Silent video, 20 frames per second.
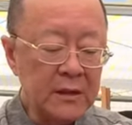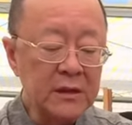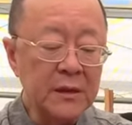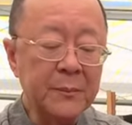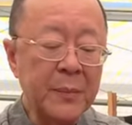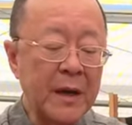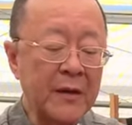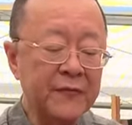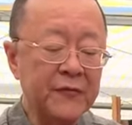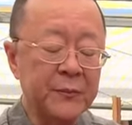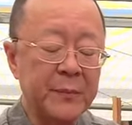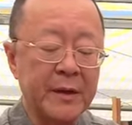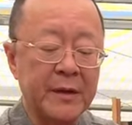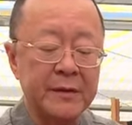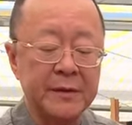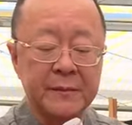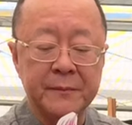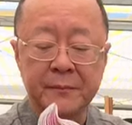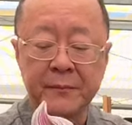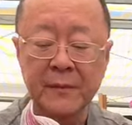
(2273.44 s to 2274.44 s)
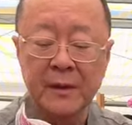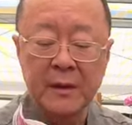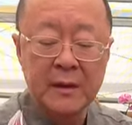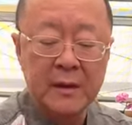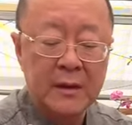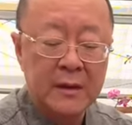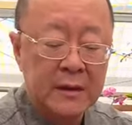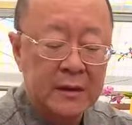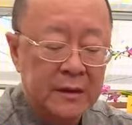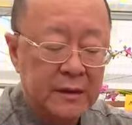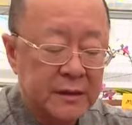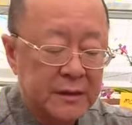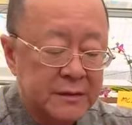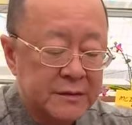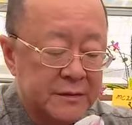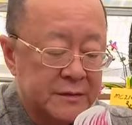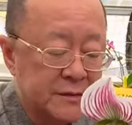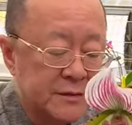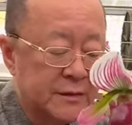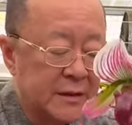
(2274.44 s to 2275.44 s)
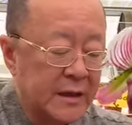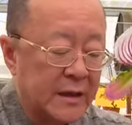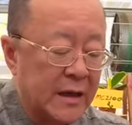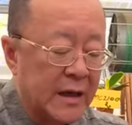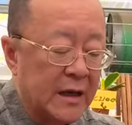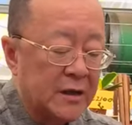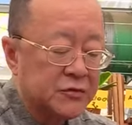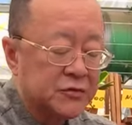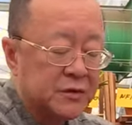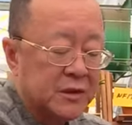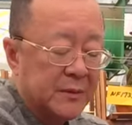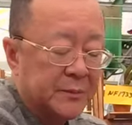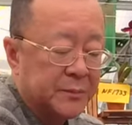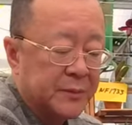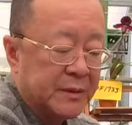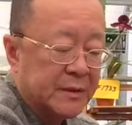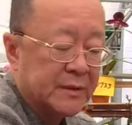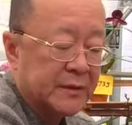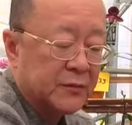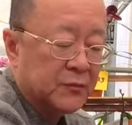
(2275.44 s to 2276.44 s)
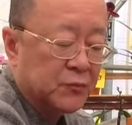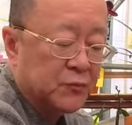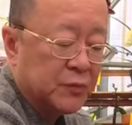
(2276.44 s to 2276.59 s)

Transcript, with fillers: Paphiopedilum is they actually can be